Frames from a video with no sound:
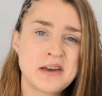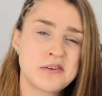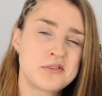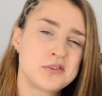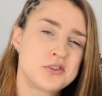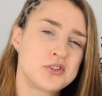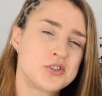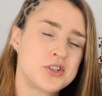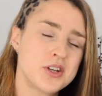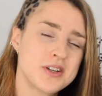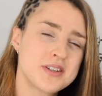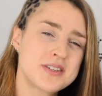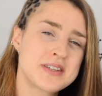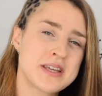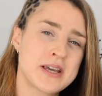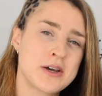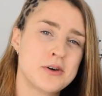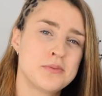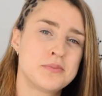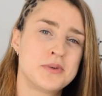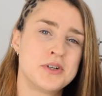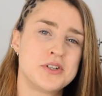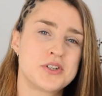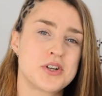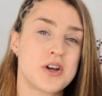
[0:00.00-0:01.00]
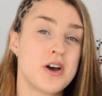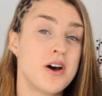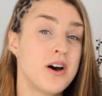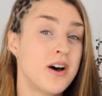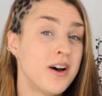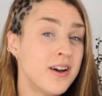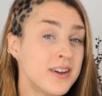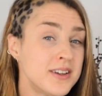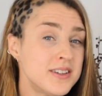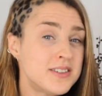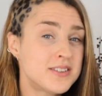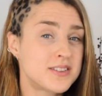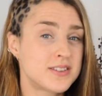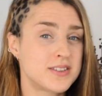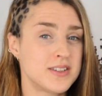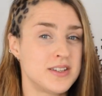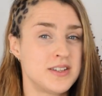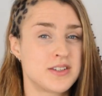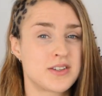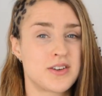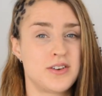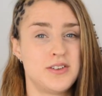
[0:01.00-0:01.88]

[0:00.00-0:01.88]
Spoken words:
out just how much ice is